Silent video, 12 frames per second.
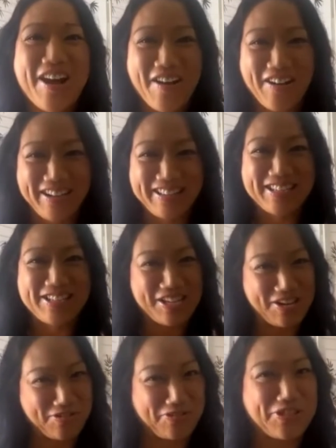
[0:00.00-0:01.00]
on the
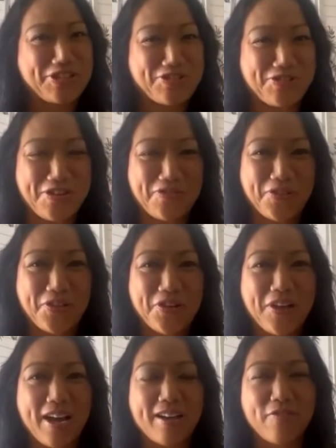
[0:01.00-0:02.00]
day of
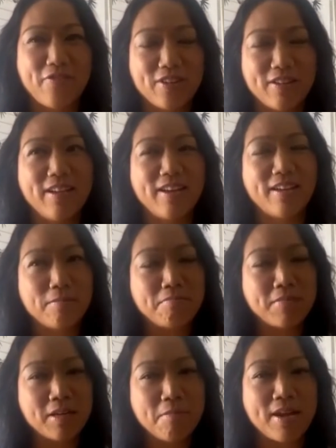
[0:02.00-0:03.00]
retrieval, I feel like it
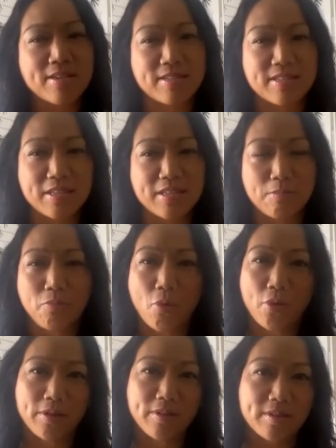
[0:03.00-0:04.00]
minimizes the
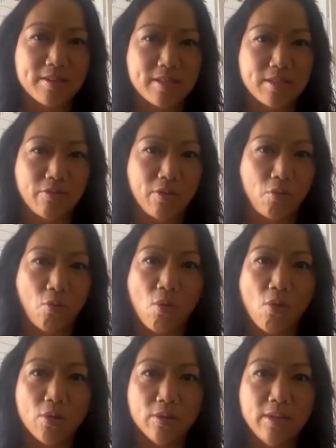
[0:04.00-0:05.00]
importance of their
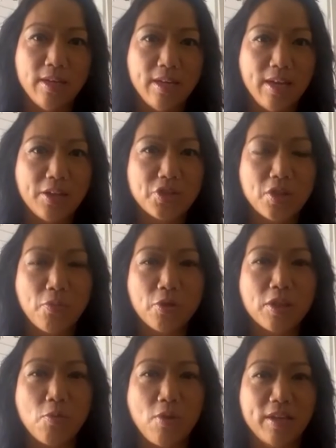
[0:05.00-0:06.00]
role. And so I
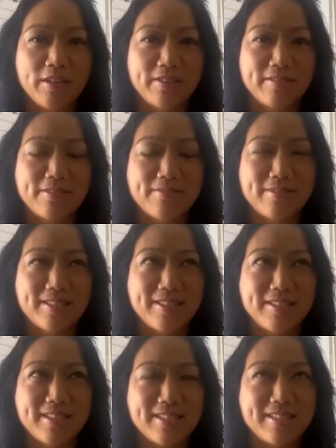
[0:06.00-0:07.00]
really wanted
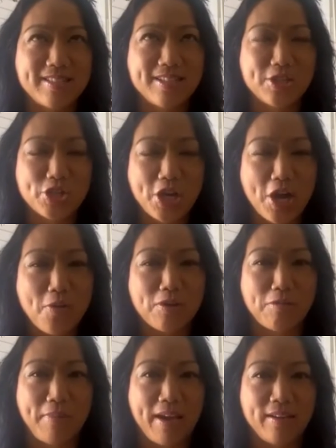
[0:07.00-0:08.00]
to share
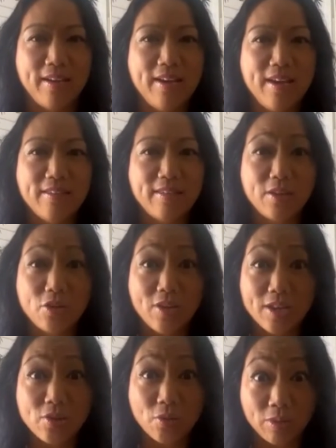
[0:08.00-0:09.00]
with men that you
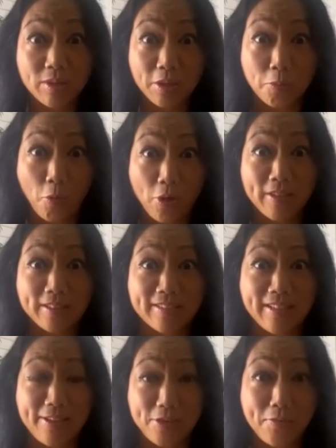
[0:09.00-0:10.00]
guys are really important.
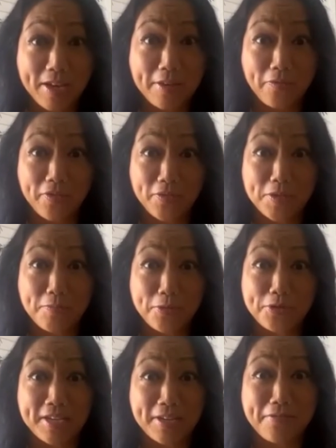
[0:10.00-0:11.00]
Like, you make up
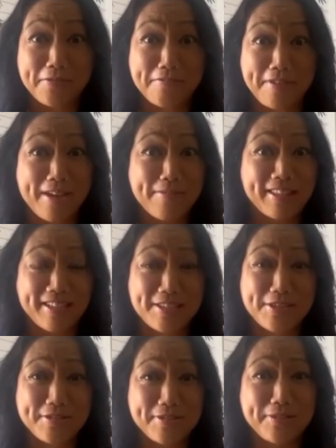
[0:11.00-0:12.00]
50% of the baby.
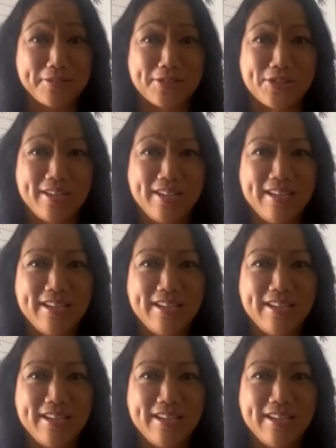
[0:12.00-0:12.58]
That's huge.